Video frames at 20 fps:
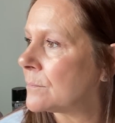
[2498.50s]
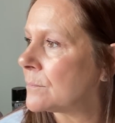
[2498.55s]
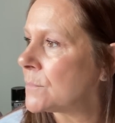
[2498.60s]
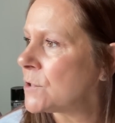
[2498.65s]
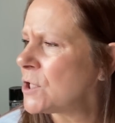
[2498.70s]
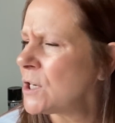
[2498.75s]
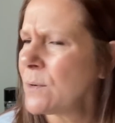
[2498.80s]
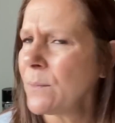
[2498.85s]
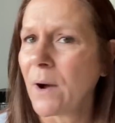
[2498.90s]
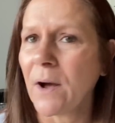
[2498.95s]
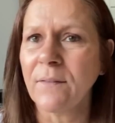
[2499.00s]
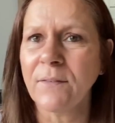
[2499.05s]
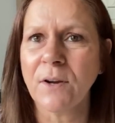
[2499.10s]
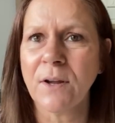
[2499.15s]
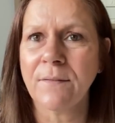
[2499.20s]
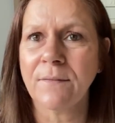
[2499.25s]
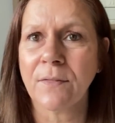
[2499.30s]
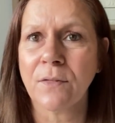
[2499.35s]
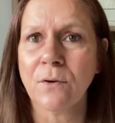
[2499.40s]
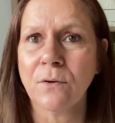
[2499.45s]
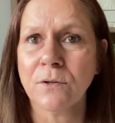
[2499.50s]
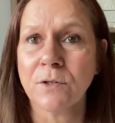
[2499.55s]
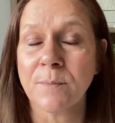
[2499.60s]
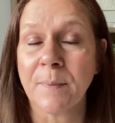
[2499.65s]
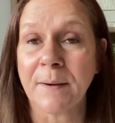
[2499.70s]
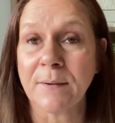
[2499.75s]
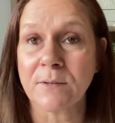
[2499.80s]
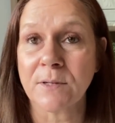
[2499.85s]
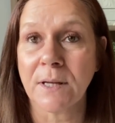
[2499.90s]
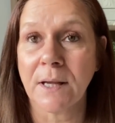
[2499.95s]
you know what? I've not even thought
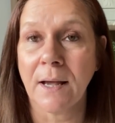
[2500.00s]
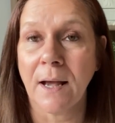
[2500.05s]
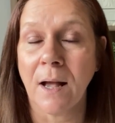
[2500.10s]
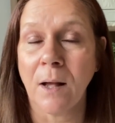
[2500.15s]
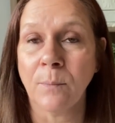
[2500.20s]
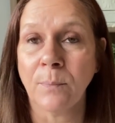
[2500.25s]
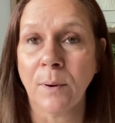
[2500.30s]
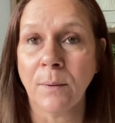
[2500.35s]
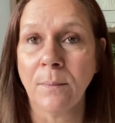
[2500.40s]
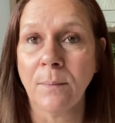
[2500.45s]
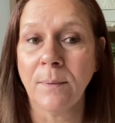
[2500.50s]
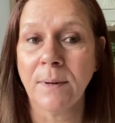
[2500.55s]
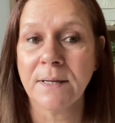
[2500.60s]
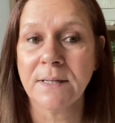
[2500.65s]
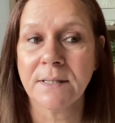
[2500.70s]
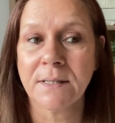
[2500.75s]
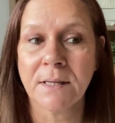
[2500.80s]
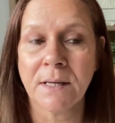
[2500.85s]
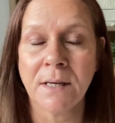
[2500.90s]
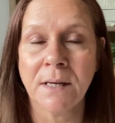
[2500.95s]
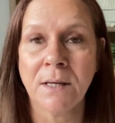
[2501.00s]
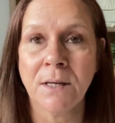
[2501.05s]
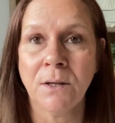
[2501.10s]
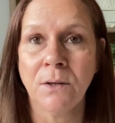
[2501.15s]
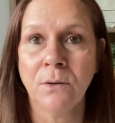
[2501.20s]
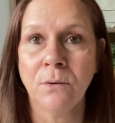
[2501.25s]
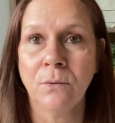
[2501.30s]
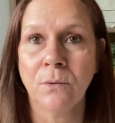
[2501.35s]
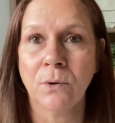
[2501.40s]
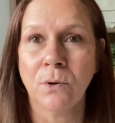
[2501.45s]
about it. I'll probably see
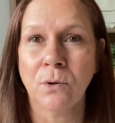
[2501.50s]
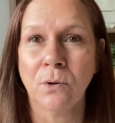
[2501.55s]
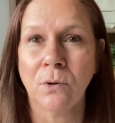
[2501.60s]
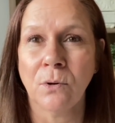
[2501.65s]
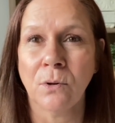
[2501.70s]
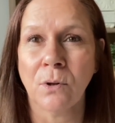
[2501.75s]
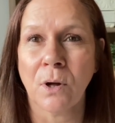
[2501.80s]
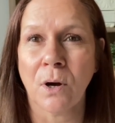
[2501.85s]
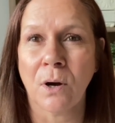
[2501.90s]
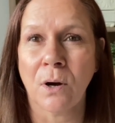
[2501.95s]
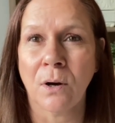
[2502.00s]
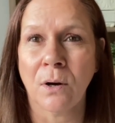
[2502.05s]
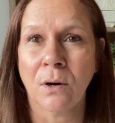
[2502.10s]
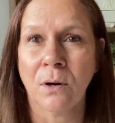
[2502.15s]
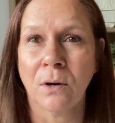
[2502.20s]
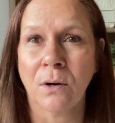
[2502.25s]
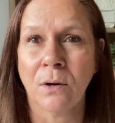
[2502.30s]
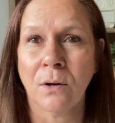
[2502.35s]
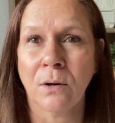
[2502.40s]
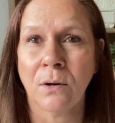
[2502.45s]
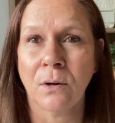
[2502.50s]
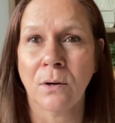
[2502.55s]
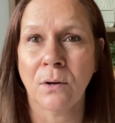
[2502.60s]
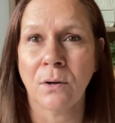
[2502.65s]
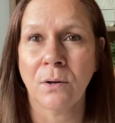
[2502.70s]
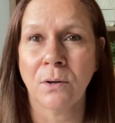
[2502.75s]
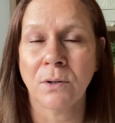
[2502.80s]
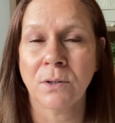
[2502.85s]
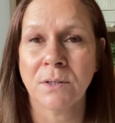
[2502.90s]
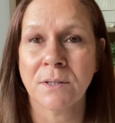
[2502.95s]
you all
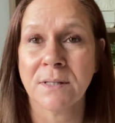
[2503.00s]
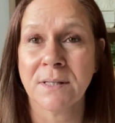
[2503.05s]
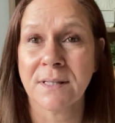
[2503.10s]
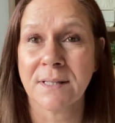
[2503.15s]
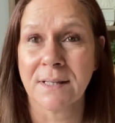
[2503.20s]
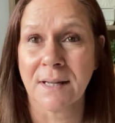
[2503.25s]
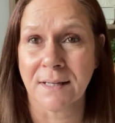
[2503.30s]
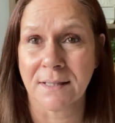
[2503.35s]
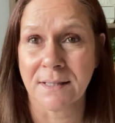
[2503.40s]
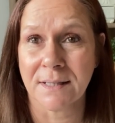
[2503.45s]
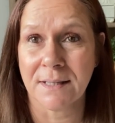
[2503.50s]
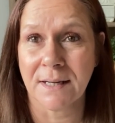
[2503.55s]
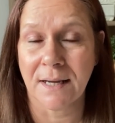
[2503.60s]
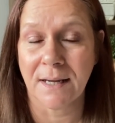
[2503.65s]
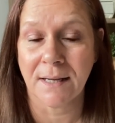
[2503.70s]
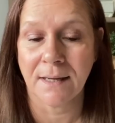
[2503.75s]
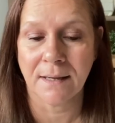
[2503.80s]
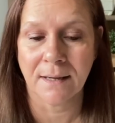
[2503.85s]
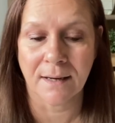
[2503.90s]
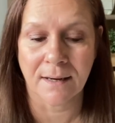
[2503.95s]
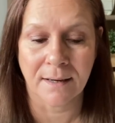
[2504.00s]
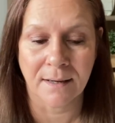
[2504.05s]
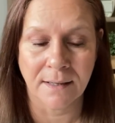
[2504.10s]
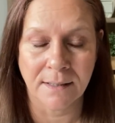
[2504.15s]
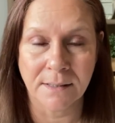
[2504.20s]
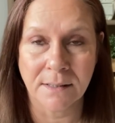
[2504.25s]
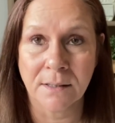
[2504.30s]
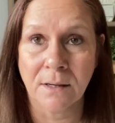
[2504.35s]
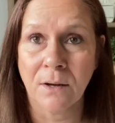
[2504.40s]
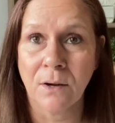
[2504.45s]
on Saturday,
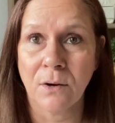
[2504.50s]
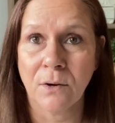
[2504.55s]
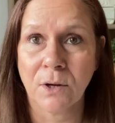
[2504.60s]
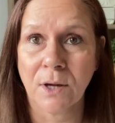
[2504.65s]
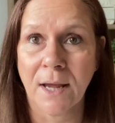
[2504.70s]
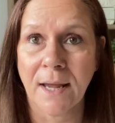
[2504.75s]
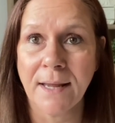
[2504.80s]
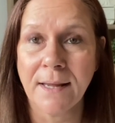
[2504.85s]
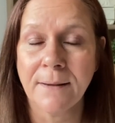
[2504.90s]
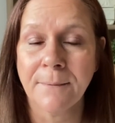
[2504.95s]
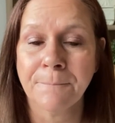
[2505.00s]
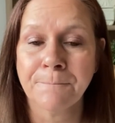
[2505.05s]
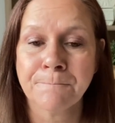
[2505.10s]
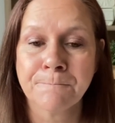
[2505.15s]
guys. Okay?